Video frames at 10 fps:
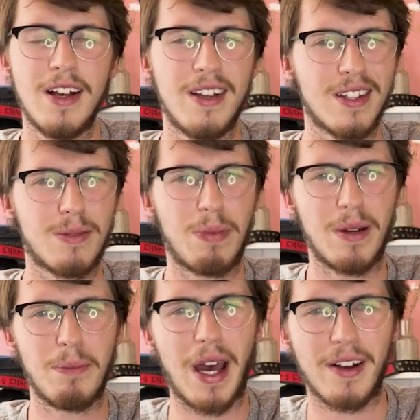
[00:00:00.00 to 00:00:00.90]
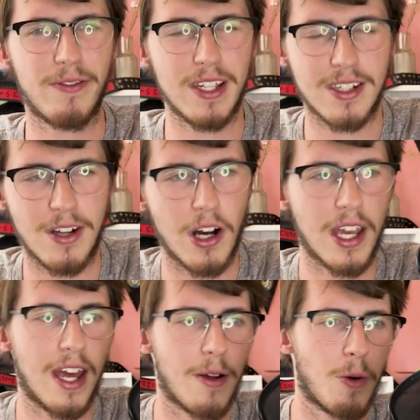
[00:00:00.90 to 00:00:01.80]
Spin and back fist
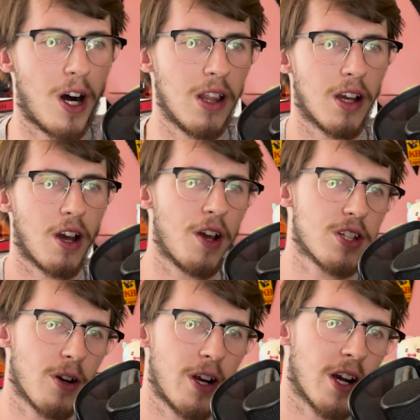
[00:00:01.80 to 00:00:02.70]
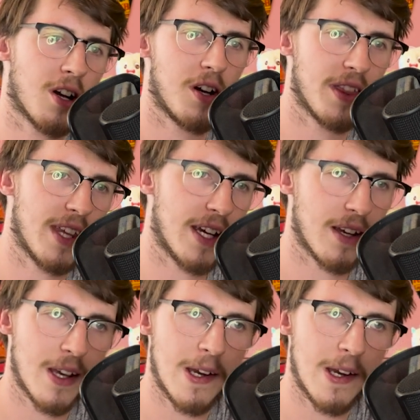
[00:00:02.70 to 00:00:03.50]
knockout a while ago. Sorry, I can't think.